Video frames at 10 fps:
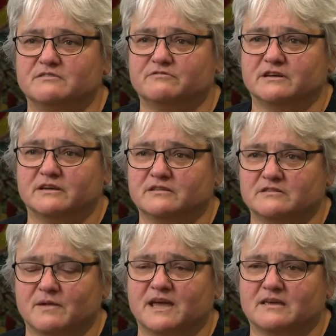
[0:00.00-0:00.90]
if we're
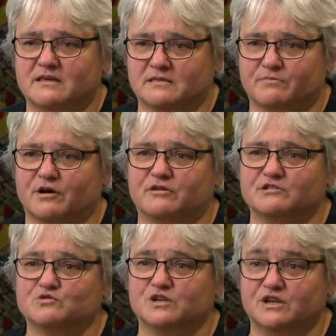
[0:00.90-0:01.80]
to make the
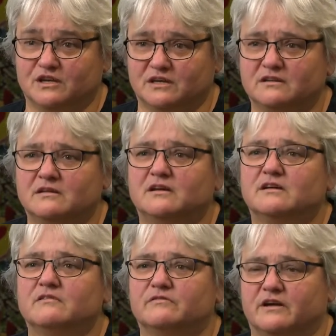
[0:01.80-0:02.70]
progress we need
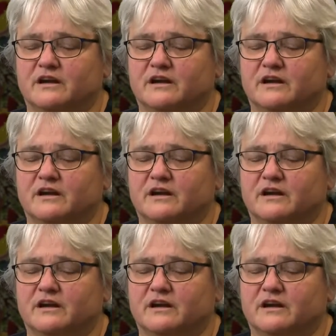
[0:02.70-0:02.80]
for our